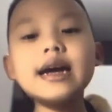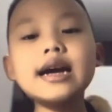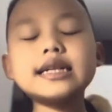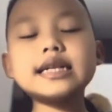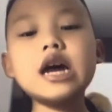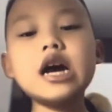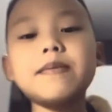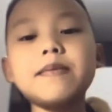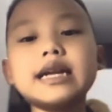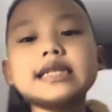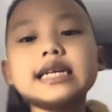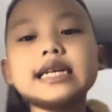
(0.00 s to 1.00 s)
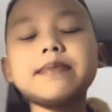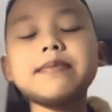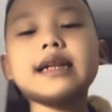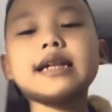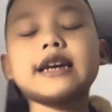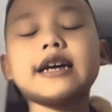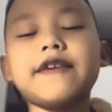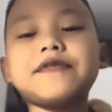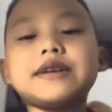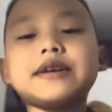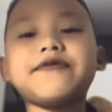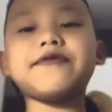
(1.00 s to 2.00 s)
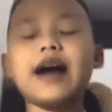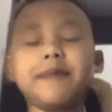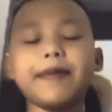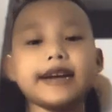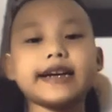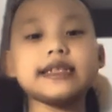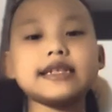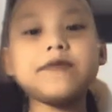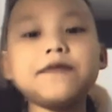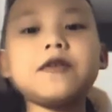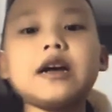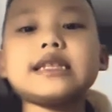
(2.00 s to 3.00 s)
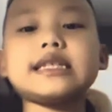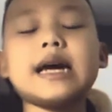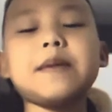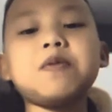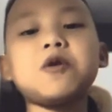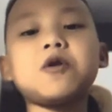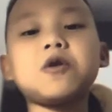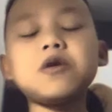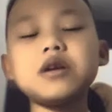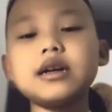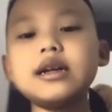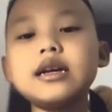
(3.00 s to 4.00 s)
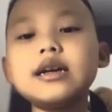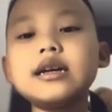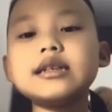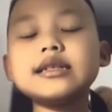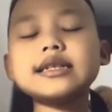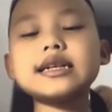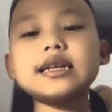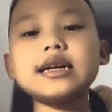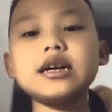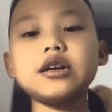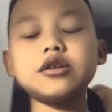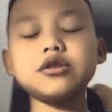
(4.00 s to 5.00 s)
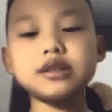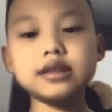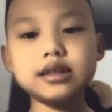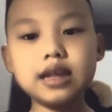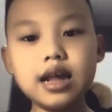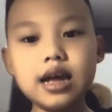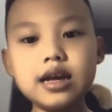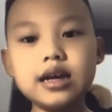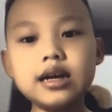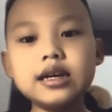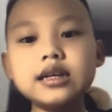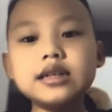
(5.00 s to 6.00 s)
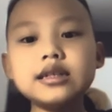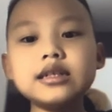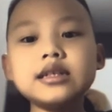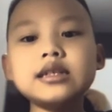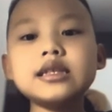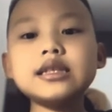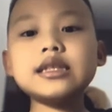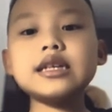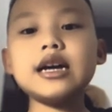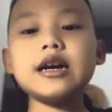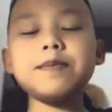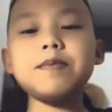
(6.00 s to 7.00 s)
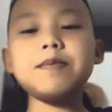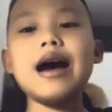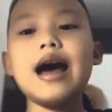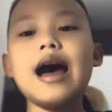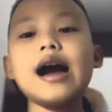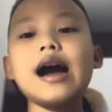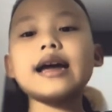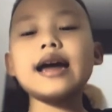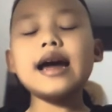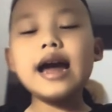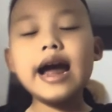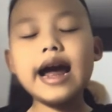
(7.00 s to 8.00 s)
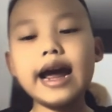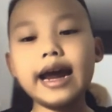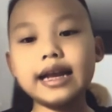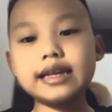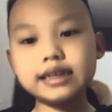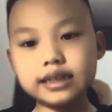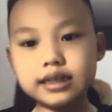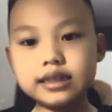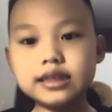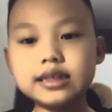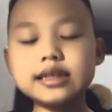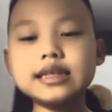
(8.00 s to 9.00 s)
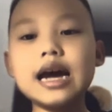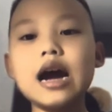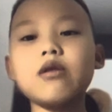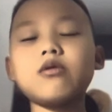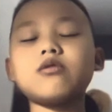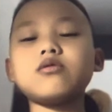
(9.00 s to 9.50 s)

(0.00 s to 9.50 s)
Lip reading: There are many things made of the fabric. For example, the clothes, the bag, and the towels.